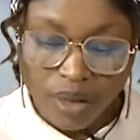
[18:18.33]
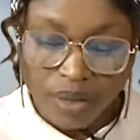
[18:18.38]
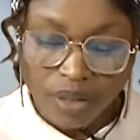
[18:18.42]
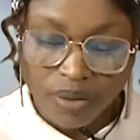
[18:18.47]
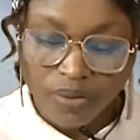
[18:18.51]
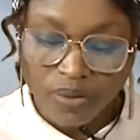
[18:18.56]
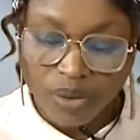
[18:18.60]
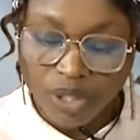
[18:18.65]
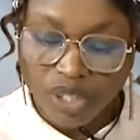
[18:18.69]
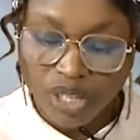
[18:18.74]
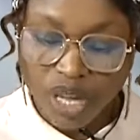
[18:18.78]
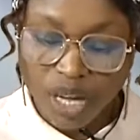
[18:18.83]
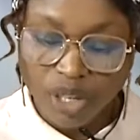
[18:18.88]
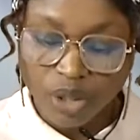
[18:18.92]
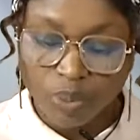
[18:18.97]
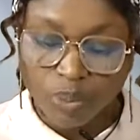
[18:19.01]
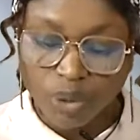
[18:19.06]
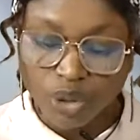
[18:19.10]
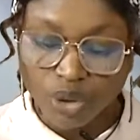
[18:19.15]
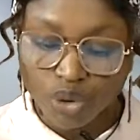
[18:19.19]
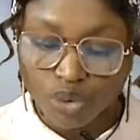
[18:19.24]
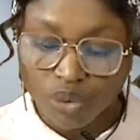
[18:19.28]
The first
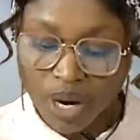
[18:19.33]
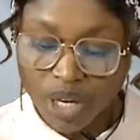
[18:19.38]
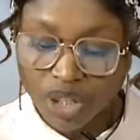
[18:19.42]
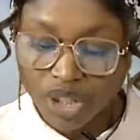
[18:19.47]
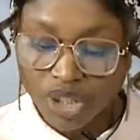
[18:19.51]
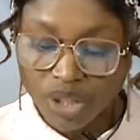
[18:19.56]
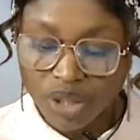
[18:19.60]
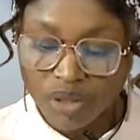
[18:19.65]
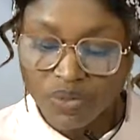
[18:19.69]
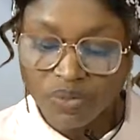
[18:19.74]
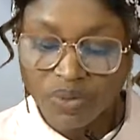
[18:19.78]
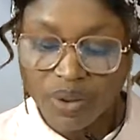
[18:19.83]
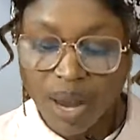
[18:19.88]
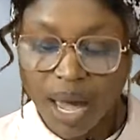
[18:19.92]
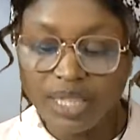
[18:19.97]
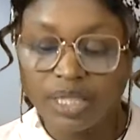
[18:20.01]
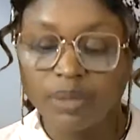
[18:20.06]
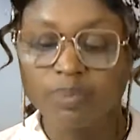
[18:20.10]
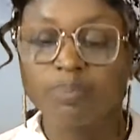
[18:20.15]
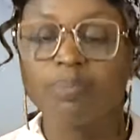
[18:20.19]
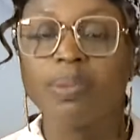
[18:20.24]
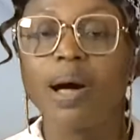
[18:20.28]
expatriation
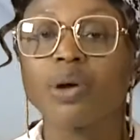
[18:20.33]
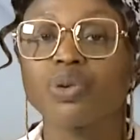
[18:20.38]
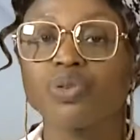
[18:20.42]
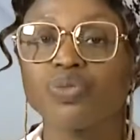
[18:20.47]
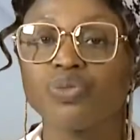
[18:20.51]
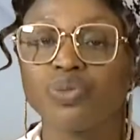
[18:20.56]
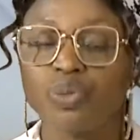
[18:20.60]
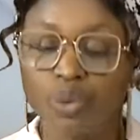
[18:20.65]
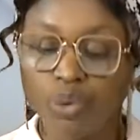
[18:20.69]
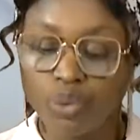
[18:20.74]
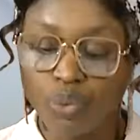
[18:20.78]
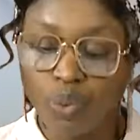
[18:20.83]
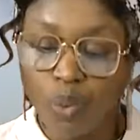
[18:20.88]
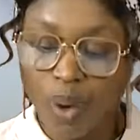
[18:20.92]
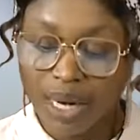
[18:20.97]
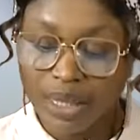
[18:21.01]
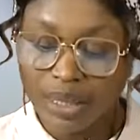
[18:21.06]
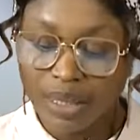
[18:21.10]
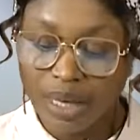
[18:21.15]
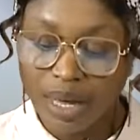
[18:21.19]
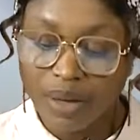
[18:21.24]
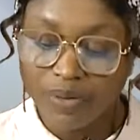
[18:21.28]
flights bound for
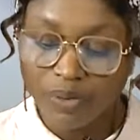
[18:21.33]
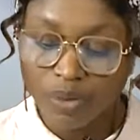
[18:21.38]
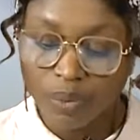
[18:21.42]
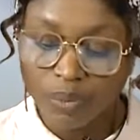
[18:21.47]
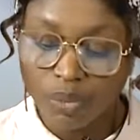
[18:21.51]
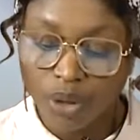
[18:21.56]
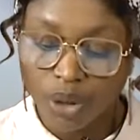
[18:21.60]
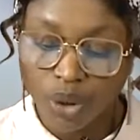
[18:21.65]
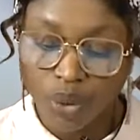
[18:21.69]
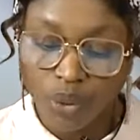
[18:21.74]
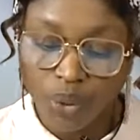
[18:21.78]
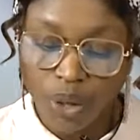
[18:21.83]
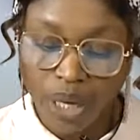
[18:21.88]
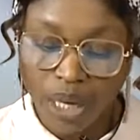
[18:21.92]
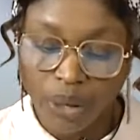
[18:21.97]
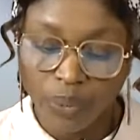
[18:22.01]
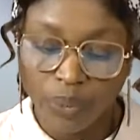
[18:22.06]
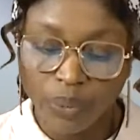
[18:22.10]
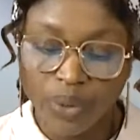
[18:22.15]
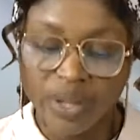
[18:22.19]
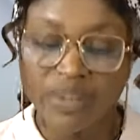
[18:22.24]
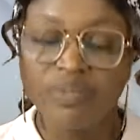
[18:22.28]
Rwanda from the
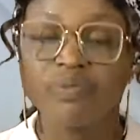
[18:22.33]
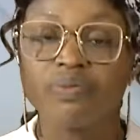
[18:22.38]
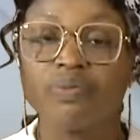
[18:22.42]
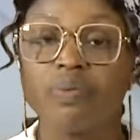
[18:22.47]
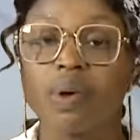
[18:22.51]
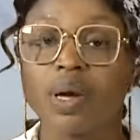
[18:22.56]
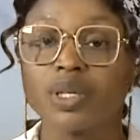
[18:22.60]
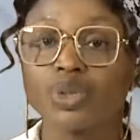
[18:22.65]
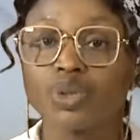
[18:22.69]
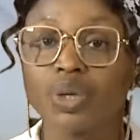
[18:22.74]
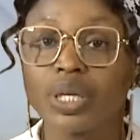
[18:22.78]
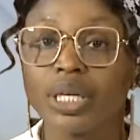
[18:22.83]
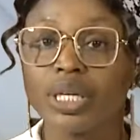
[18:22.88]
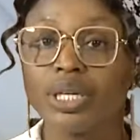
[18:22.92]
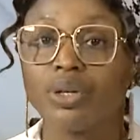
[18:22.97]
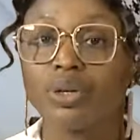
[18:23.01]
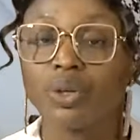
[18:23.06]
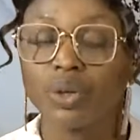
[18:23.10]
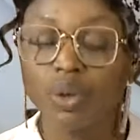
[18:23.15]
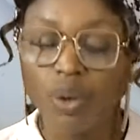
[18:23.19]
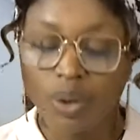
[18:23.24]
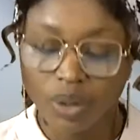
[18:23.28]
UK would eventually
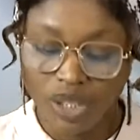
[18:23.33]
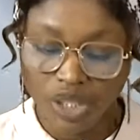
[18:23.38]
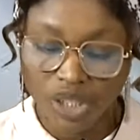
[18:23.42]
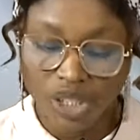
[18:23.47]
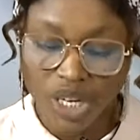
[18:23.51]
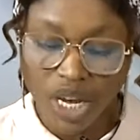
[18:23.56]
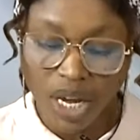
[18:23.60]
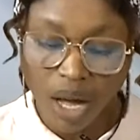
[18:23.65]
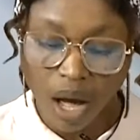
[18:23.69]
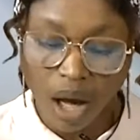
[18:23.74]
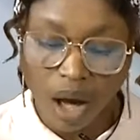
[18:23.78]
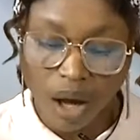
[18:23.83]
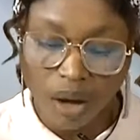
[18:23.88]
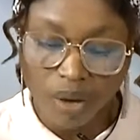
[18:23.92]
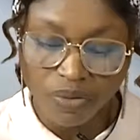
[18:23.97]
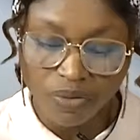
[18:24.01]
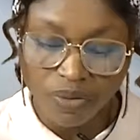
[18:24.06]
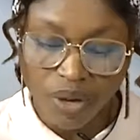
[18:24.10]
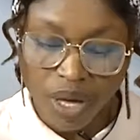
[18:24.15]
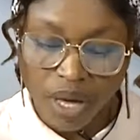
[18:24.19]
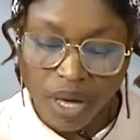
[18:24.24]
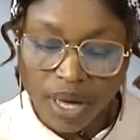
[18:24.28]
not take
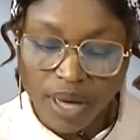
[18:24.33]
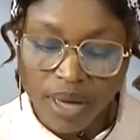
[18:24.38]
off.